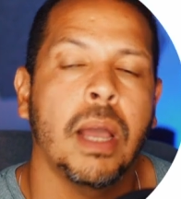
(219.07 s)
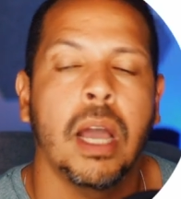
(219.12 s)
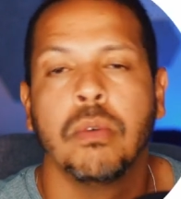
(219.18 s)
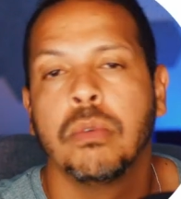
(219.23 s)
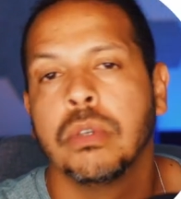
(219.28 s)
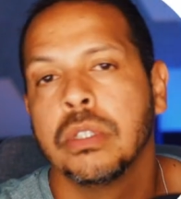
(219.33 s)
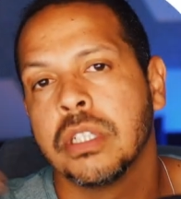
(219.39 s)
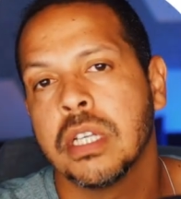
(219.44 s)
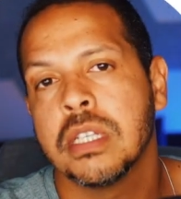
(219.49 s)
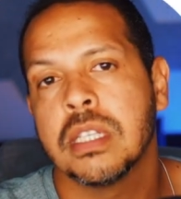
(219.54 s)
I
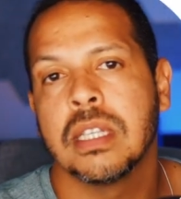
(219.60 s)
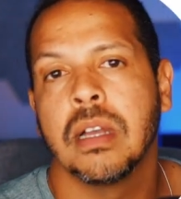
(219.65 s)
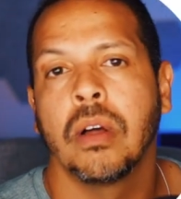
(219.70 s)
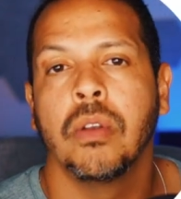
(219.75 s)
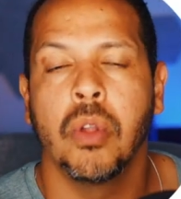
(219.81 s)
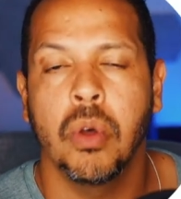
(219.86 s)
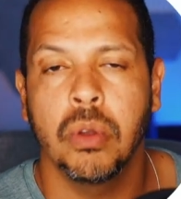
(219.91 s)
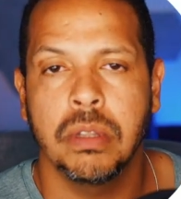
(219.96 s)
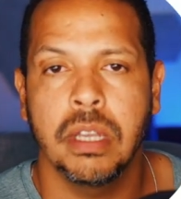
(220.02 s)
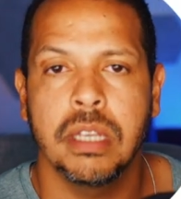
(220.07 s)
will just
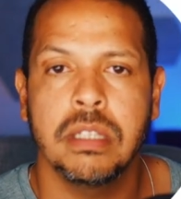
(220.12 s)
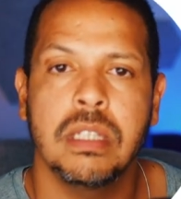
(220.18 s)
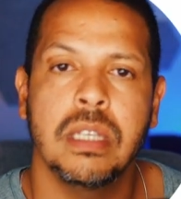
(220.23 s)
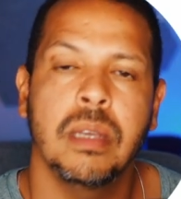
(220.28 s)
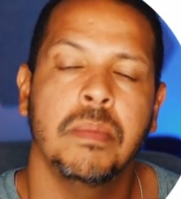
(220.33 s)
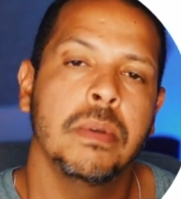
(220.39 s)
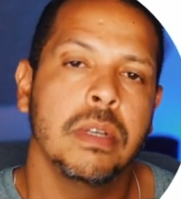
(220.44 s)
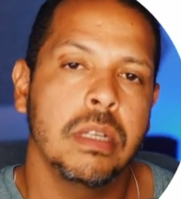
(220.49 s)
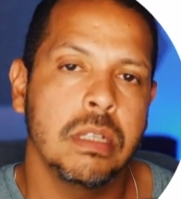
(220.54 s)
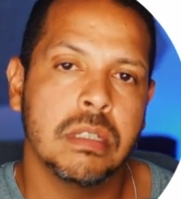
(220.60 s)
download the
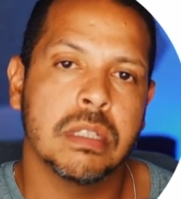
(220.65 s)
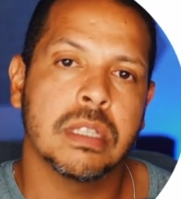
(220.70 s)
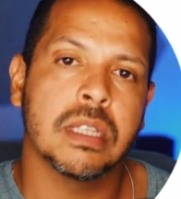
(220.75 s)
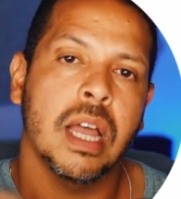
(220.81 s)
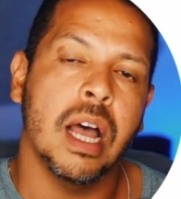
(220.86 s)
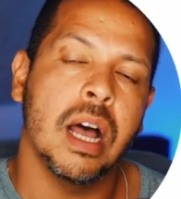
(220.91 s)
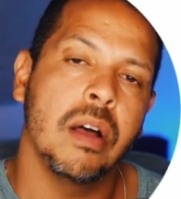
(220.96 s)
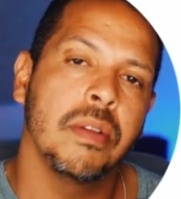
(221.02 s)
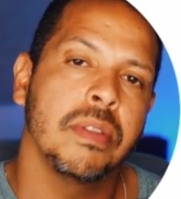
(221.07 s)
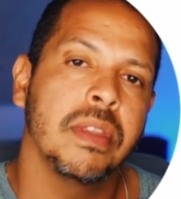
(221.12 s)
zip,
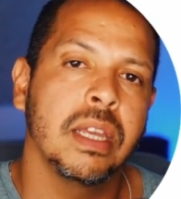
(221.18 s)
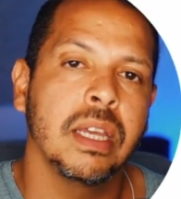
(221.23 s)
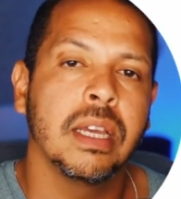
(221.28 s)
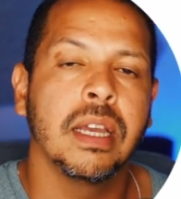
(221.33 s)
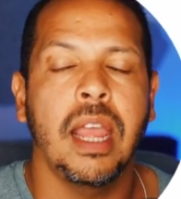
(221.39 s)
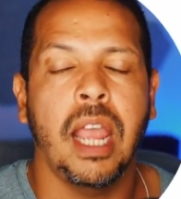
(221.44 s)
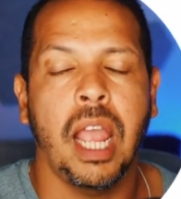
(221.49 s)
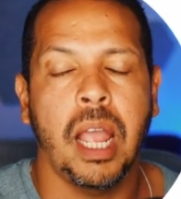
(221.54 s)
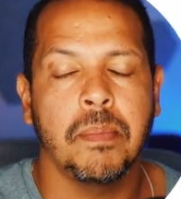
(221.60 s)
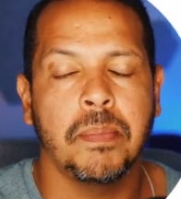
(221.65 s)
install the
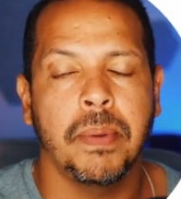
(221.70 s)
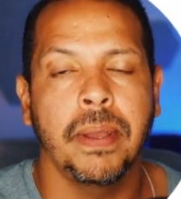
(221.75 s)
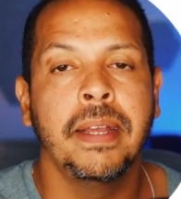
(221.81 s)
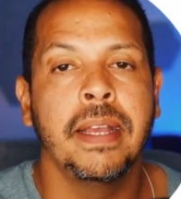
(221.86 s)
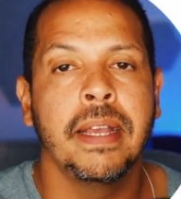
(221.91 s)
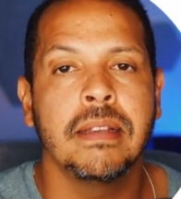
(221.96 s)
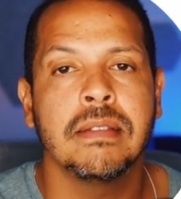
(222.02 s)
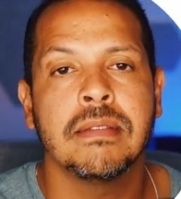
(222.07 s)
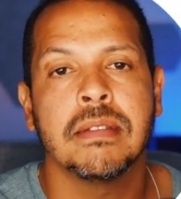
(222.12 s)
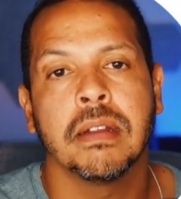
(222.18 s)
AMP
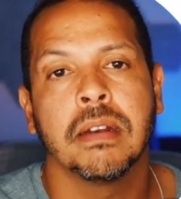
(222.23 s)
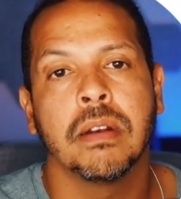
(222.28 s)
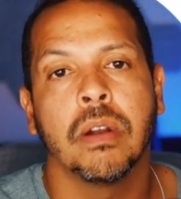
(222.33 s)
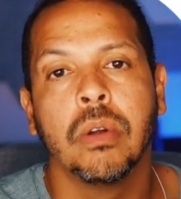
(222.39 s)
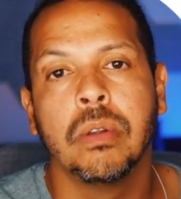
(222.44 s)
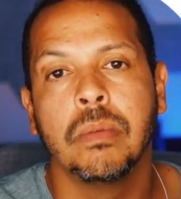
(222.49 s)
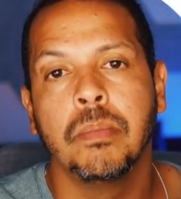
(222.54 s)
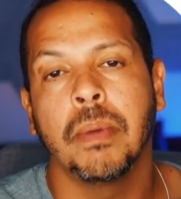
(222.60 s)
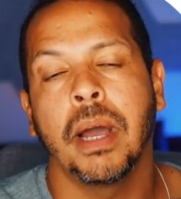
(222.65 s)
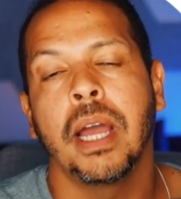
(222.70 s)
Enhancer
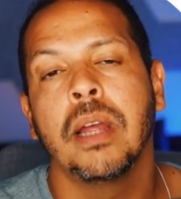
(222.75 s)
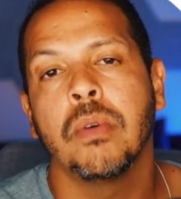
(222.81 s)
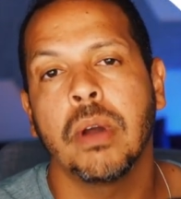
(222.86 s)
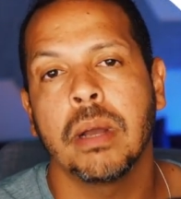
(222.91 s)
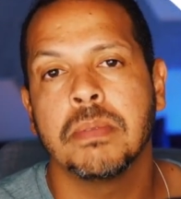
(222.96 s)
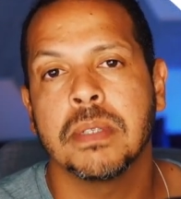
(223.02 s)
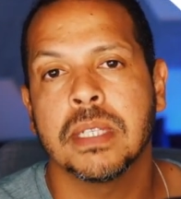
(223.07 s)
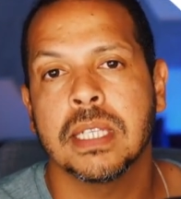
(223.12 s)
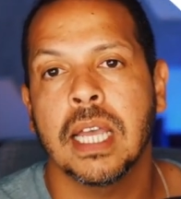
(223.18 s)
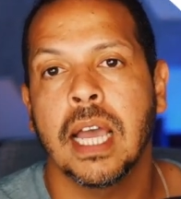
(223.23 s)
on my
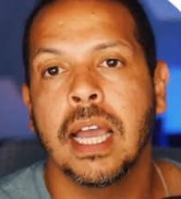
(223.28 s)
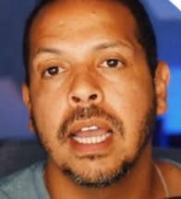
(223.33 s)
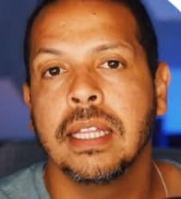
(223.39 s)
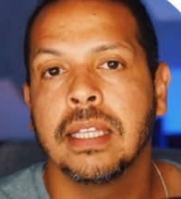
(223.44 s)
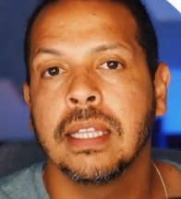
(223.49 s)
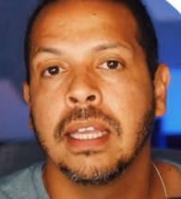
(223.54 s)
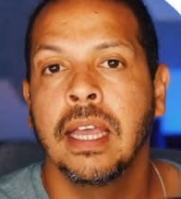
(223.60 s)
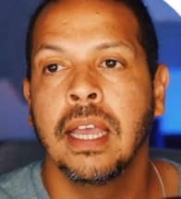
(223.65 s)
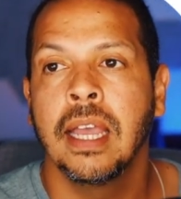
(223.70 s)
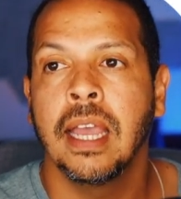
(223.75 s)
website,